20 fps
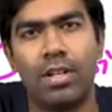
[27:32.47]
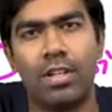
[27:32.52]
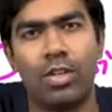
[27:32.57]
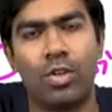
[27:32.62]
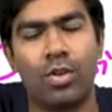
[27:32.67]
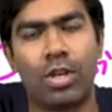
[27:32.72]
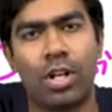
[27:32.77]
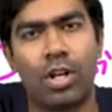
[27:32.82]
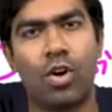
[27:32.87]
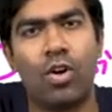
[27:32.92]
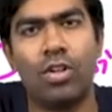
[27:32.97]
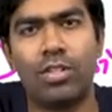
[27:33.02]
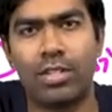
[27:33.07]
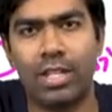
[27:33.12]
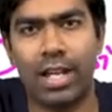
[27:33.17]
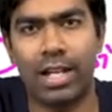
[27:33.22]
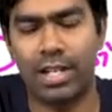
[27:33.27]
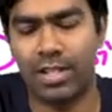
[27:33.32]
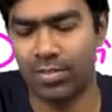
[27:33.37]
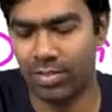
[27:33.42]
you can also
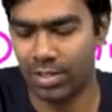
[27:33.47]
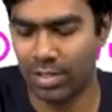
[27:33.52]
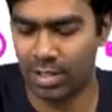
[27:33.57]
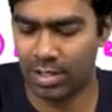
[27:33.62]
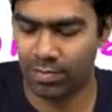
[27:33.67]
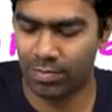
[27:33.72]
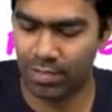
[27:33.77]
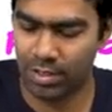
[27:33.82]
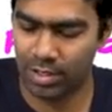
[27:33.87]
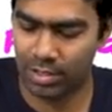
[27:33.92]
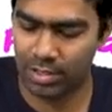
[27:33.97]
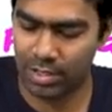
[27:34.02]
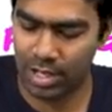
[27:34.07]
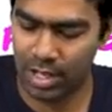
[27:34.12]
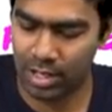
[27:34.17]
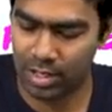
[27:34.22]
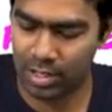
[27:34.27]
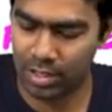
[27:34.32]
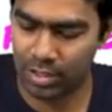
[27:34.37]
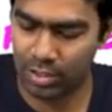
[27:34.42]
activate the reflex
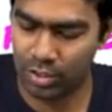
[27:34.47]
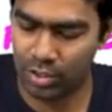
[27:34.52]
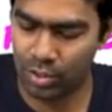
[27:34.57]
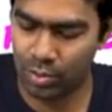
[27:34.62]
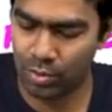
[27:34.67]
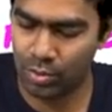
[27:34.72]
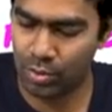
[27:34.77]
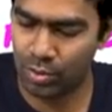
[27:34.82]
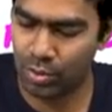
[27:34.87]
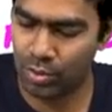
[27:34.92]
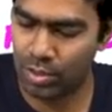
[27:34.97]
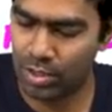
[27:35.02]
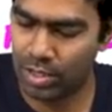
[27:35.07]
arc through